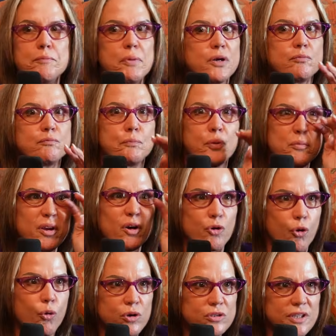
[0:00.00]
but put me on a
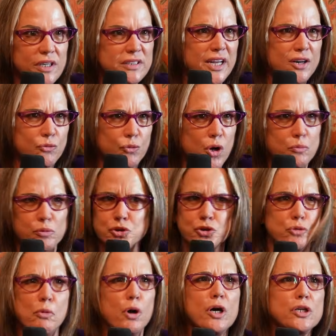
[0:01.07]
horse like that and rope was
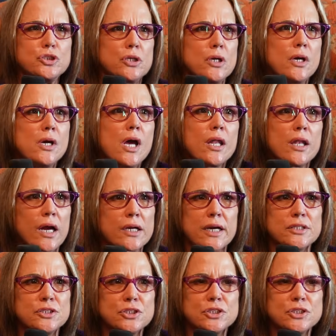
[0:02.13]
too much. Like I